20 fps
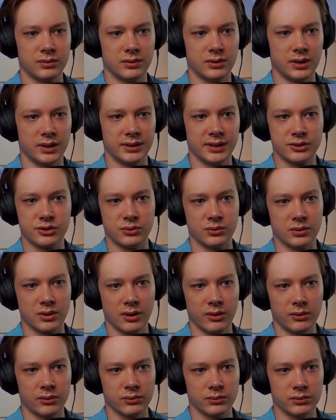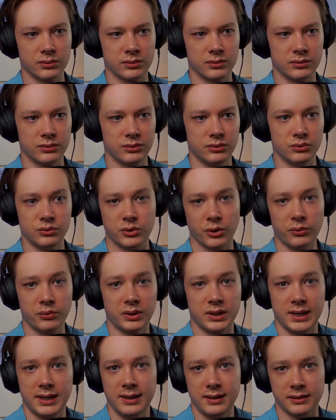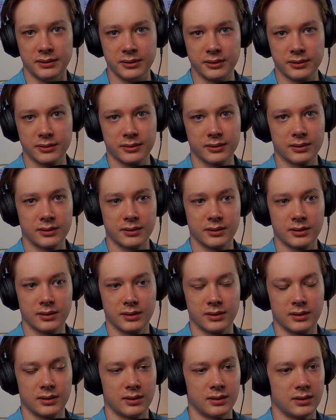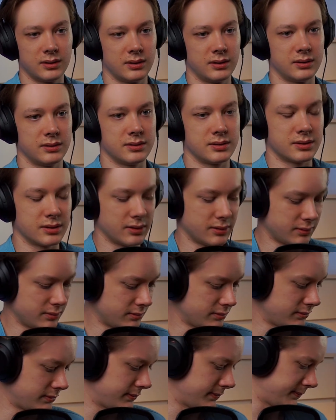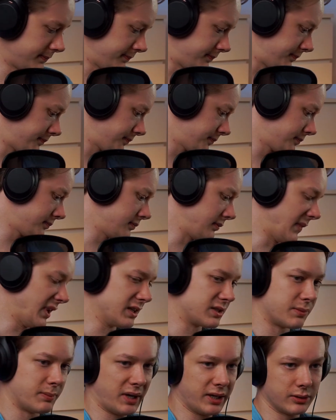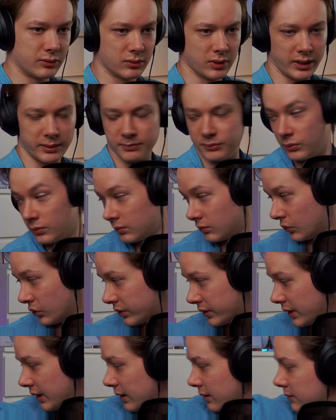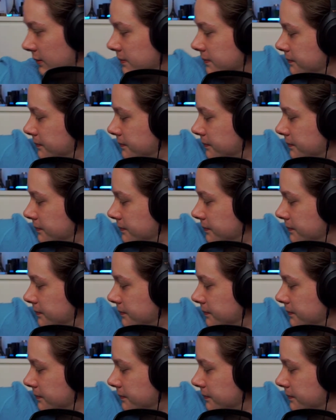and that you don't need. So that's my gripe with that.